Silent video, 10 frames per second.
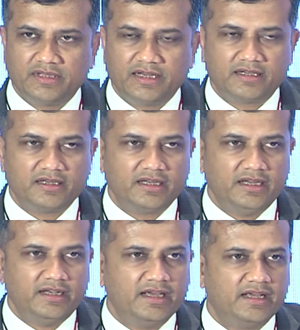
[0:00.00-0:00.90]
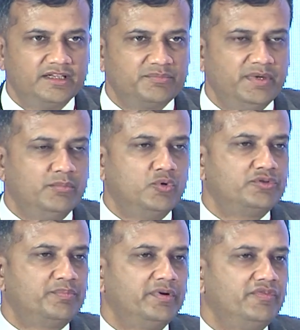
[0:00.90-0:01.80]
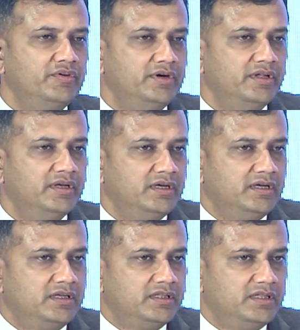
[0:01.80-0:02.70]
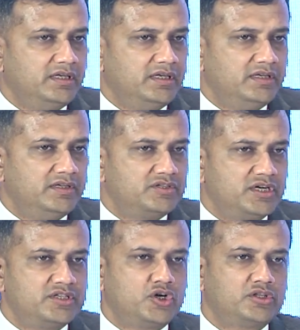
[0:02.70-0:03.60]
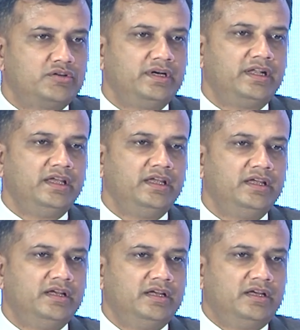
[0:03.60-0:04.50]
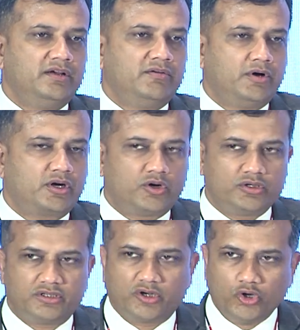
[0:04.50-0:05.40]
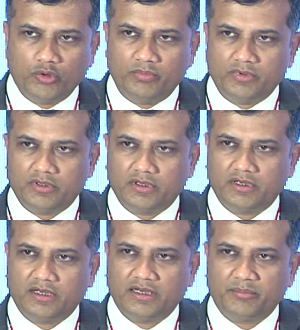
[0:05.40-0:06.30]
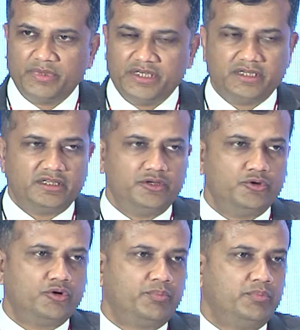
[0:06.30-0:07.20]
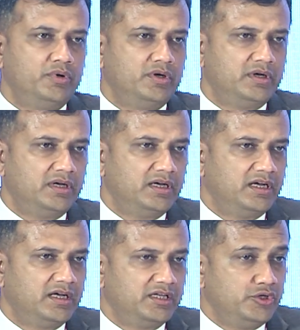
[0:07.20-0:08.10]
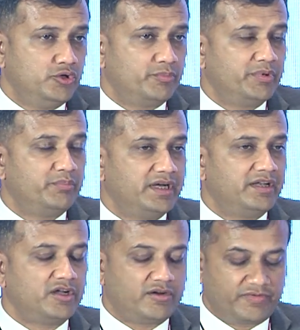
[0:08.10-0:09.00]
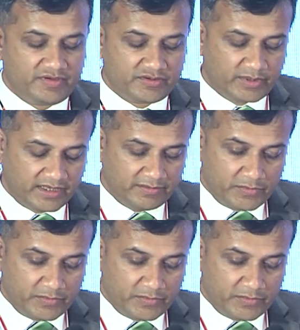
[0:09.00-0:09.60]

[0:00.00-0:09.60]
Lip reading: that India has been most preferred the search authority across the globe, beating the European Patent Office as well.